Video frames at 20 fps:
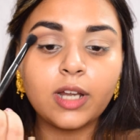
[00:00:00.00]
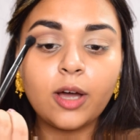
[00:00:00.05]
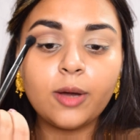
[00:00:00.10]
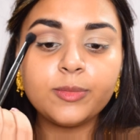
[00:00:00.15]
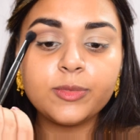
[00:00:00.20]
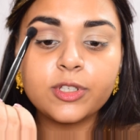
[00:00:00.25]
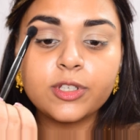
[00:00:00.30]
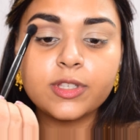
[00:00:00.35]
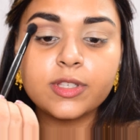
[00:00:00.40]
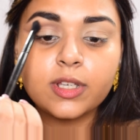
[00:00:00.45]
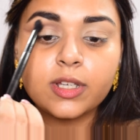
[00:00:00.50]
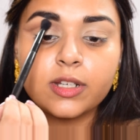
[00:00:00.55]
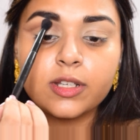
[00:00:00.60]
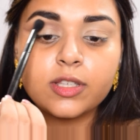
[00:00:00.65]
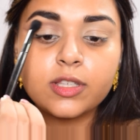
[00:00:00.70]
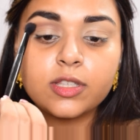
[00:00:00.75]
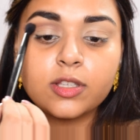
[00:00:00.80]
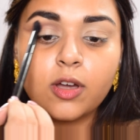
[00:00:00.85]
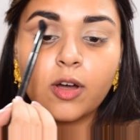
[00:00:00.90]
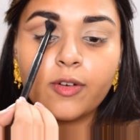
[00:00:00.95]
I'm just going to
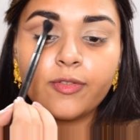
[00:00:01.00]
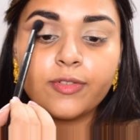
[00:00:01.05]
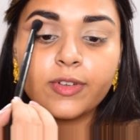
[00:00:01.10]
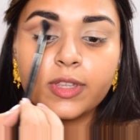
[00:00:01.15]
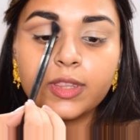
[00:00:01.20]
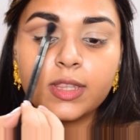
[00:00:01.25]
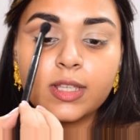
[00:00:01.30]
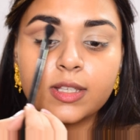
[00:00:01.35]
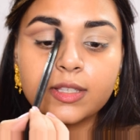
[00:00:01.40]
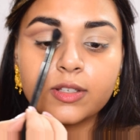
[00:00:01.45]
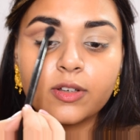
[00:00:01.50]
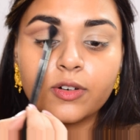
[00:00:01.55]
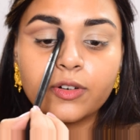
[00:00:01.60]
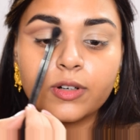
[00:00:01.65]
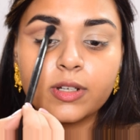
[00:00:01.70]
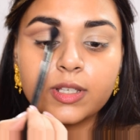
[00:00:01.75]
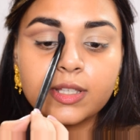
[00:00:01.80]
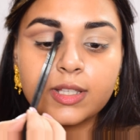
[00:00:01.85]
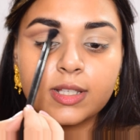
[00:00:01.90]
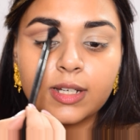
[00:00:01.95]
soften this
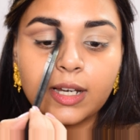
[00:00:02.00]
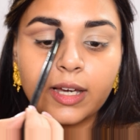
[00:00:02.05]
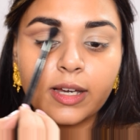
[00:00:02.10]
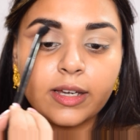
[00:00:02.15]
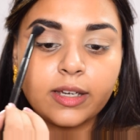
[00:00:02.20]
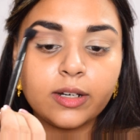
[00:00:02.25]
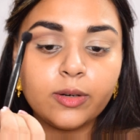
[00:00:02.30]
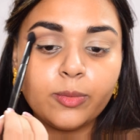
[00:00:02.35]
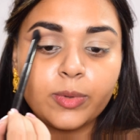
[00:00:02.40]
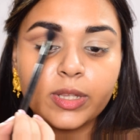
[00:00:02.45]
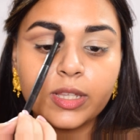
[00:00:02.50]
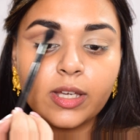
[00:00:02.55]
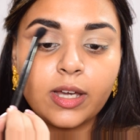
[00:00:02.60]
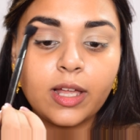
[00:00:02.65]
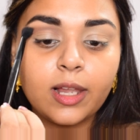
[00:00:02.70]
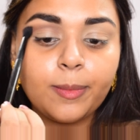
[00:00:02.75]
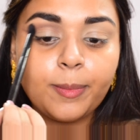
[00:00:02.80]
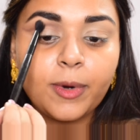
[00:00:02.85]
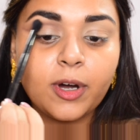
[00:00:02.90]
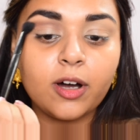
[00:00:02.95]
crease line with the
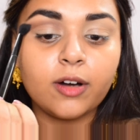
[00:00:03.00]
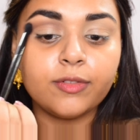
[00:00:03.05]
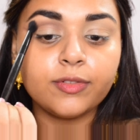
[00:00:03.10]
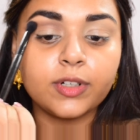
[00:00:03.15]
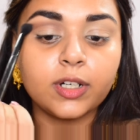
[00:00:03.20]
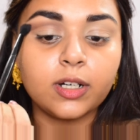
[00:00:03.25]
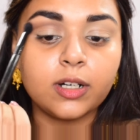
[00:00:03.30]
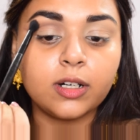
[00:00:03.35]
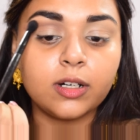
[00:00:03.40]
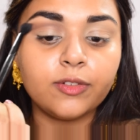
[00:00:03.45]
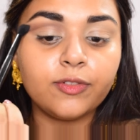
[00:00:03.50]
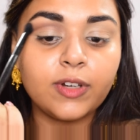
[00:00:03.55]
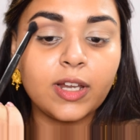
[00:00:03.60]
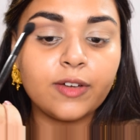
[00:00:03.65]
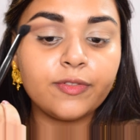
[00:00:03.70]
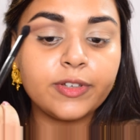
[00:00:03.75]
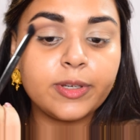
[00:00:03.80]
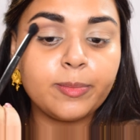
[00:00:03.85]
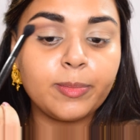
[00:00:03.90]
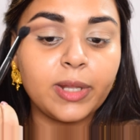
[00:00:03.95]
help of a
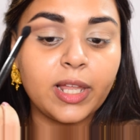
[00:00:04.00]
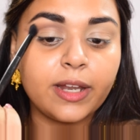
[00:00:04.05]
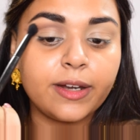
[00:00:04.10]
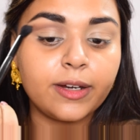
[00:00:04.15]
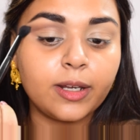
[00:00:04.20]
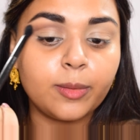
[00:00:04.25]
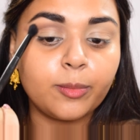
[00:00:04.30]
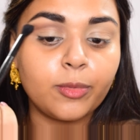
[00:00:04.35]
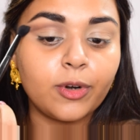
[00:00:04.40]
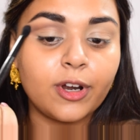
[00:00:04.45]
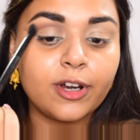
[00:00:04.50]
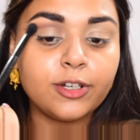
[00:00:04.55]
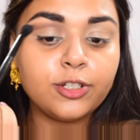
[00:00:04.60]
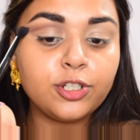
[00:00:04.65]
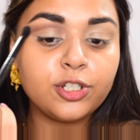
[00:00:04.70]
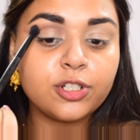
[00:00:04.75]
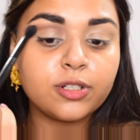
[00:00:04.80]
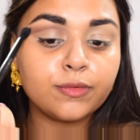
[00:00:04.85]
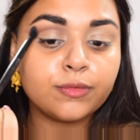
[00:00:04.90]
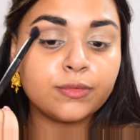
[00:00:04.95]
fluffy blending brush.